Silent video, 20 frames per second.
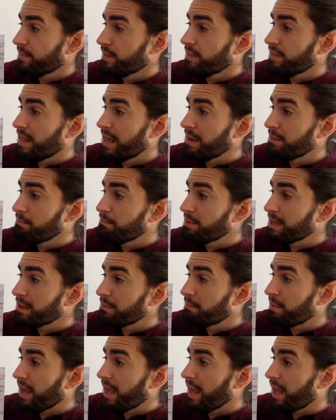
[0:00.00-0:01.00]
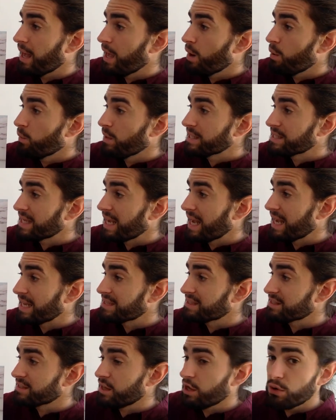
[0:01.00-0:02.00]
Then Big Bear went ahead
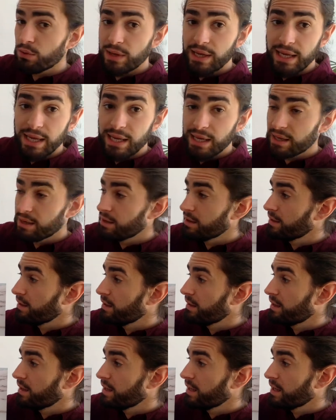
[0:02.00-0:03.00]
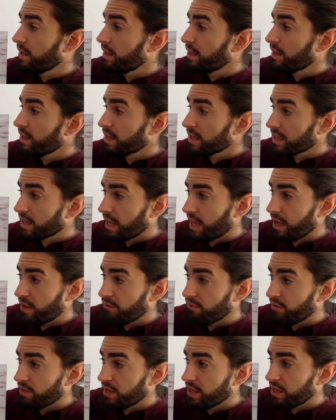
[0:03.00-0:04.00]
slowly,
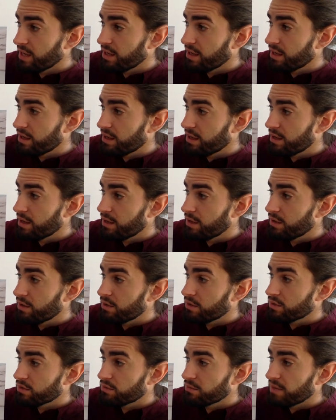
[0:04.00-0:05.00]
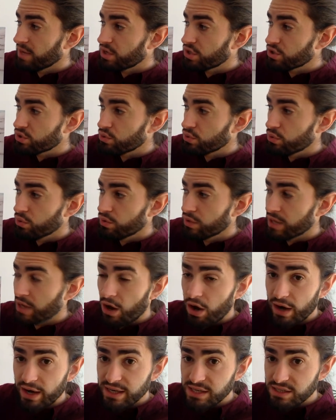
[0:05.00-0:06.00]
carefully, to make sure the
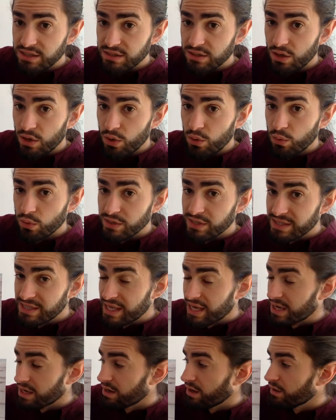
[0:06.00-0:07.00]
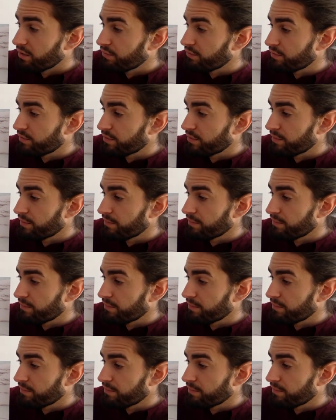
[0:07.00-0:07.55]
ice was thick enough.